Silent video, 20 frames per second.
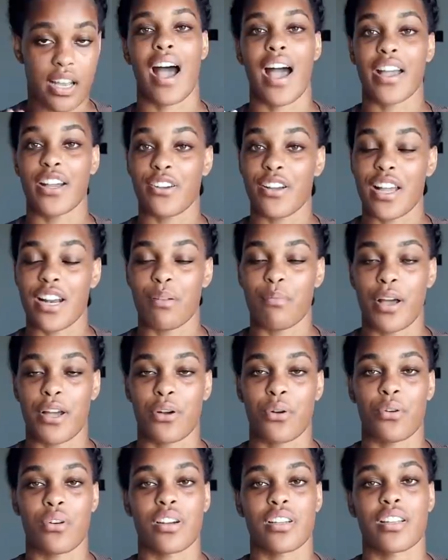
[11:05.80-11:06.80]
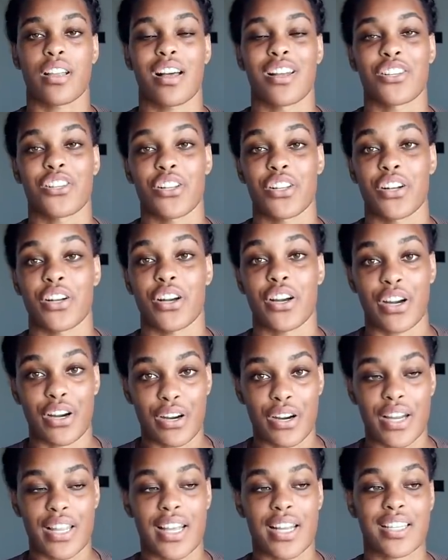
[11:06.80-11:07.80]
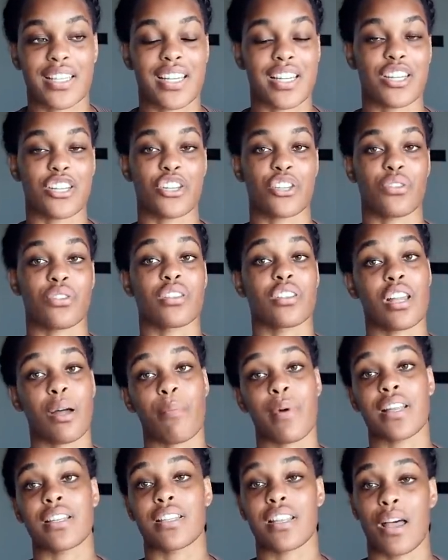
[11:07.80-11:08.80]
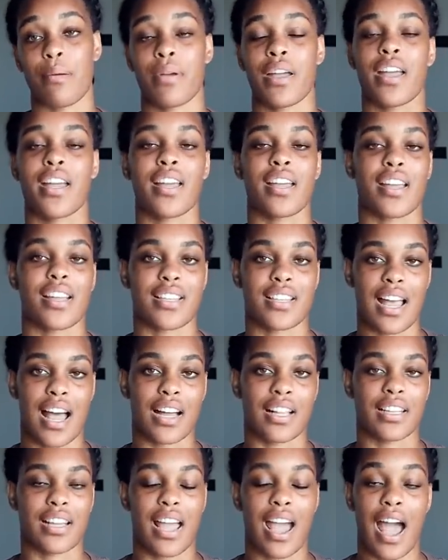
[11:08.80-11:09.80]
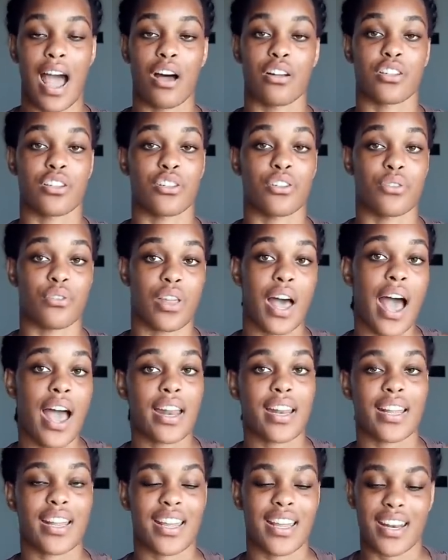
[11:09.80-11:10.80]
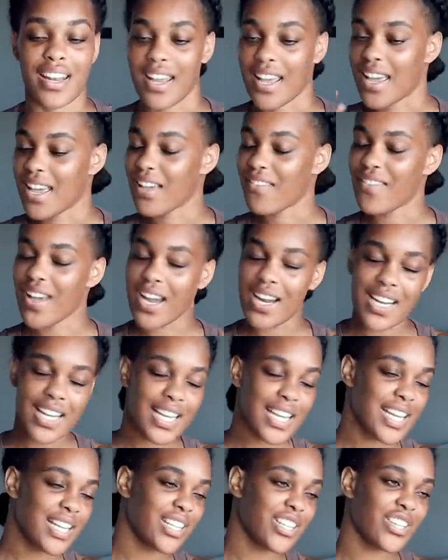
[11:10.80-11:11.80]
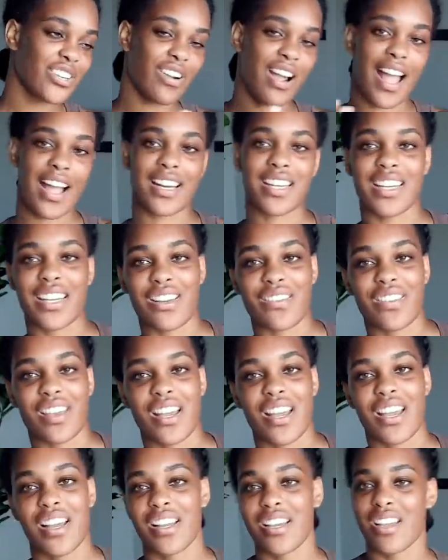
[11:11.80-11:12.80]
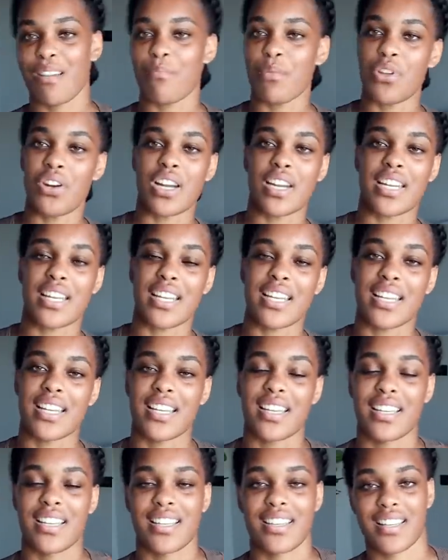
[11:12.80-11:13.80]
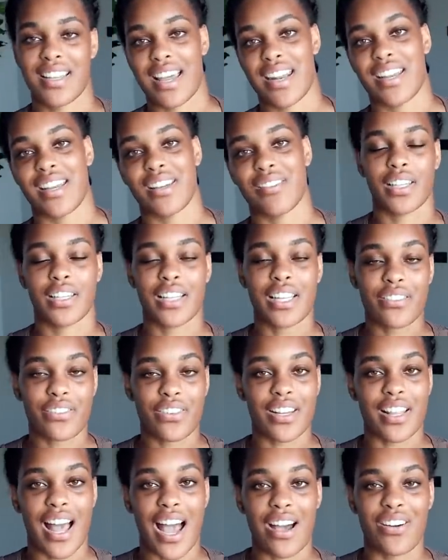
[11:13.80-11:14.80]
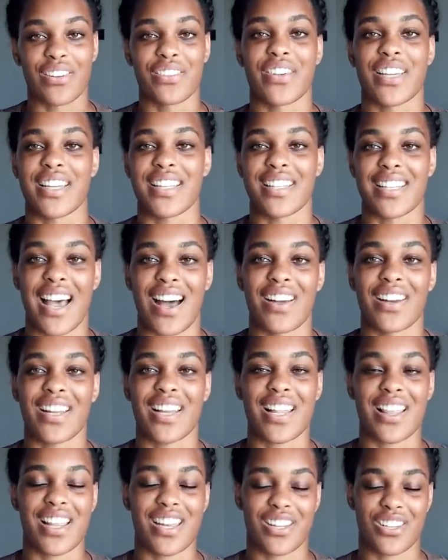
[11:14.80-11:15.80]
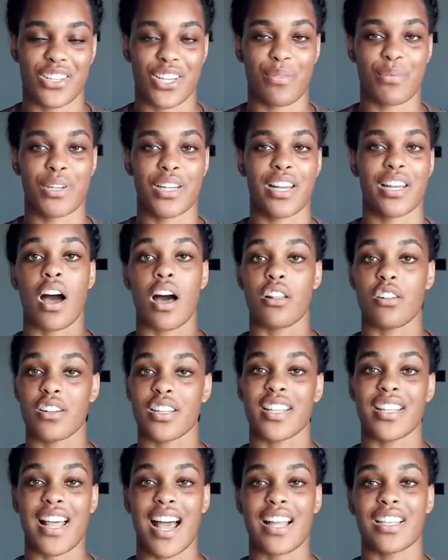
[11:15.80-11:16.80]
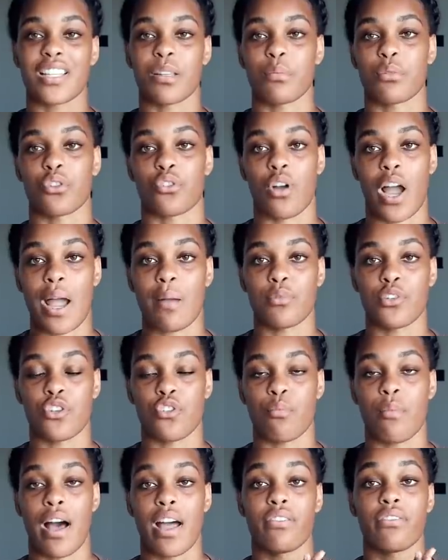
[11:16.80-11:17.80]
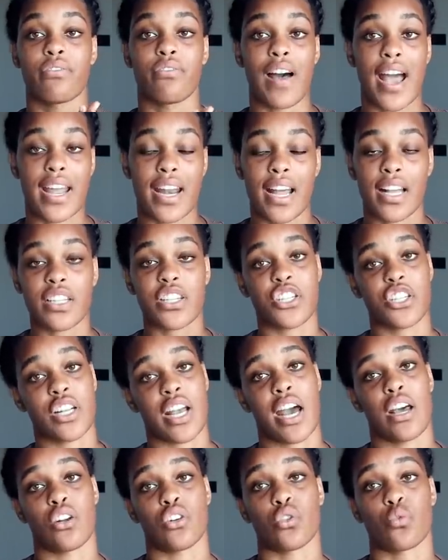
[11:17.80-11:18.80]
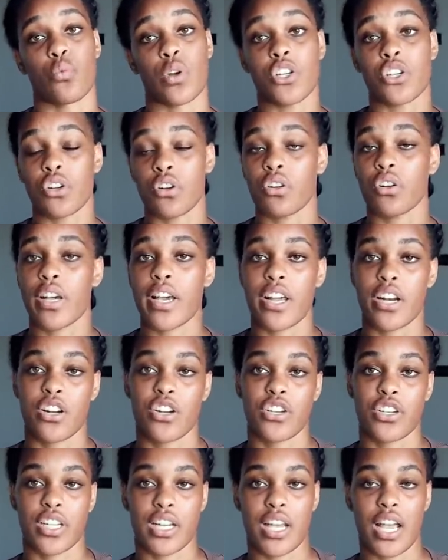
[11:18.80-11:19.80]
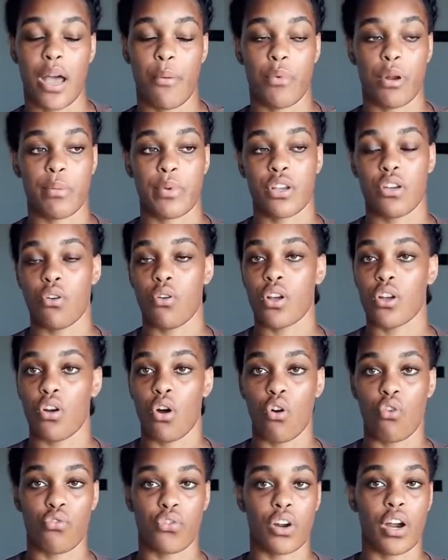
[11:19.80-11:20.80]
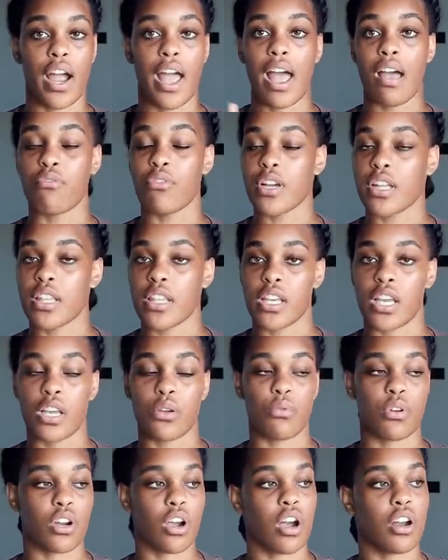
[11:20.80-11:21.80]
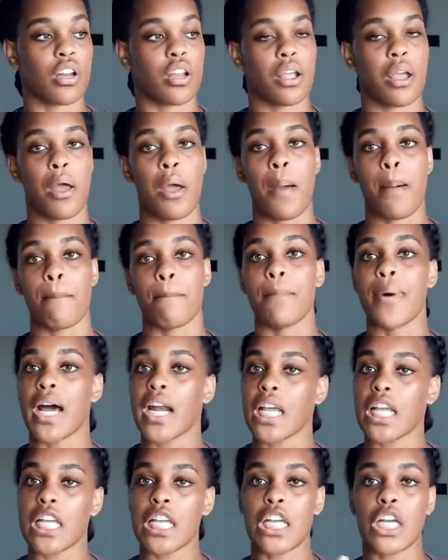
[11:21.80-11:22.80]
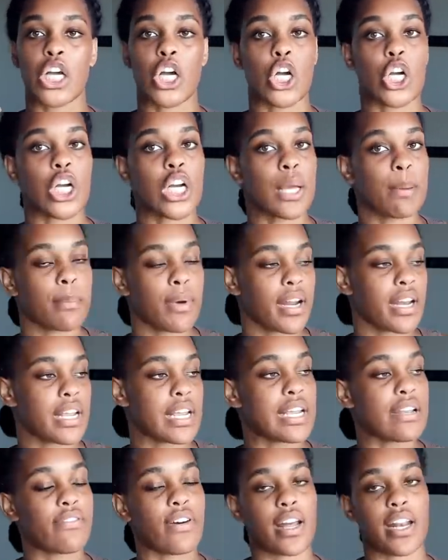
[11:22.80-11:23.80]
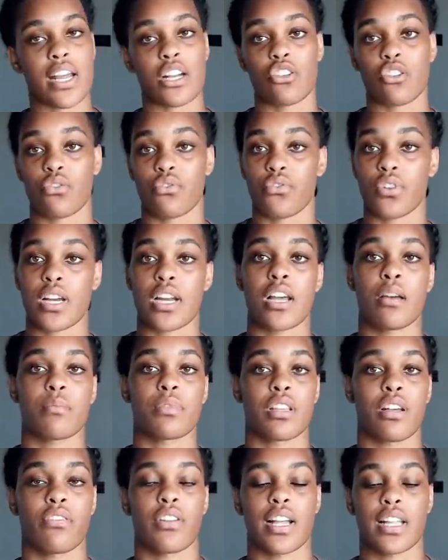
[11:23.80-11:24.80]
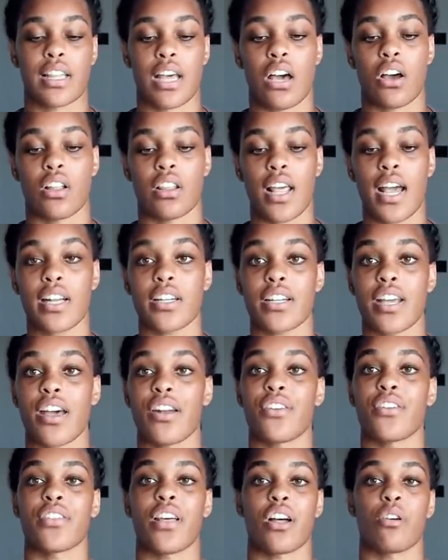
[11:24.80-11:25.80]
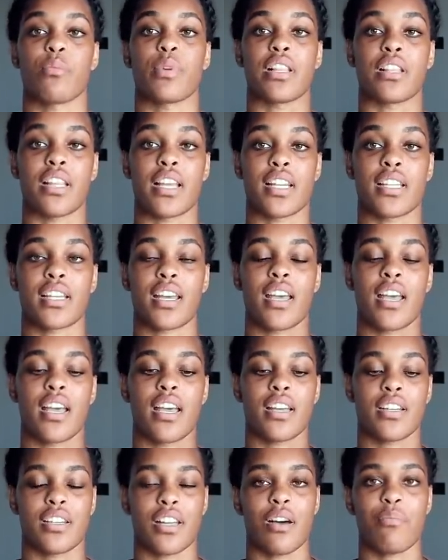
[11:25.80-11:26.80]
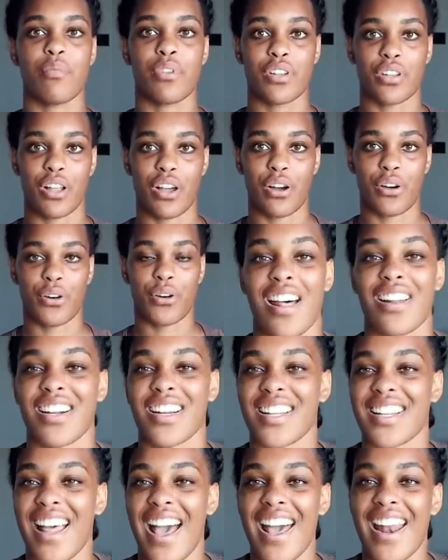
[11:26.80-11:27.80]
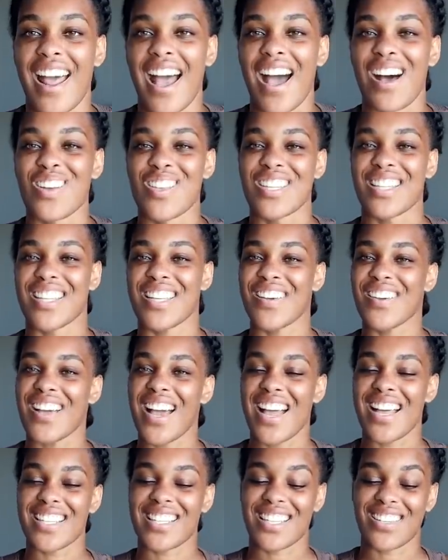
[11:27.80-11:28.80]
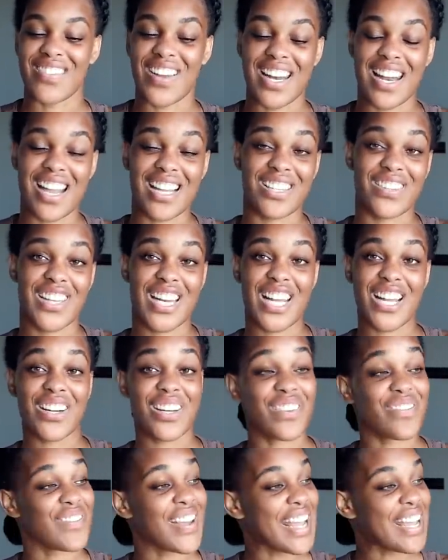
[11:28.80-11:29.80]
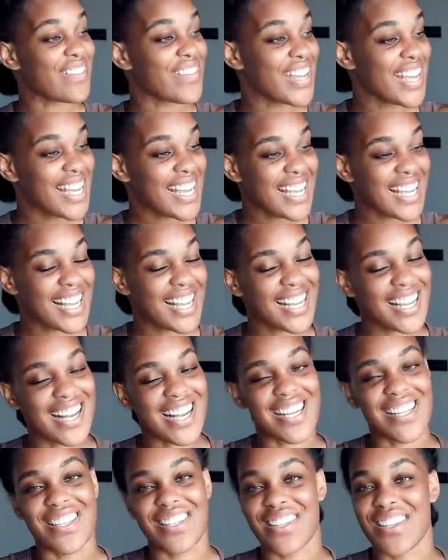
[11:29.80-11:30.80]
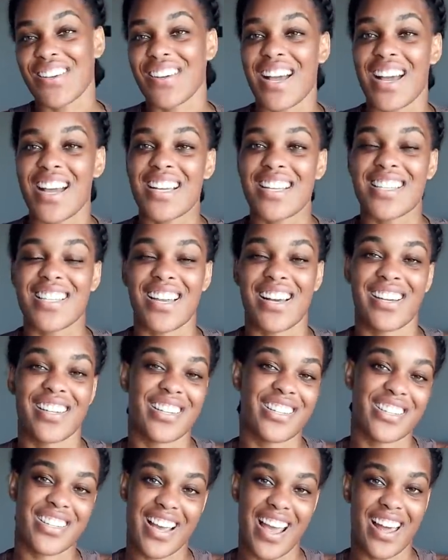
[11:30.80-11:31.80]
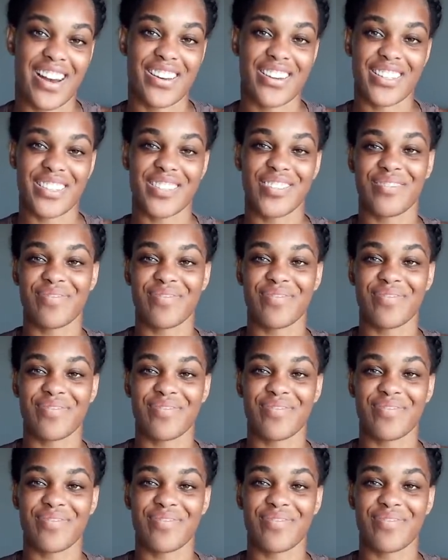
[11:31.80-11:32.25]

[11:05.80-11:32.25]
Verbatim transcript: I created my course Hustle in a Hurry that teaches you step by step exactly how to do that in a very interactive community setting. The link for that will be down in the description. Other than that, subscribe to my finance channel, Rich Girl Energy. I'm going to be going over everything regarding money, earning money, financial freedom, stuff like that on that channel. That'll be linked down below. Other than that, I'll see you guys in my next video, and maybe I'll see you guys on your channel.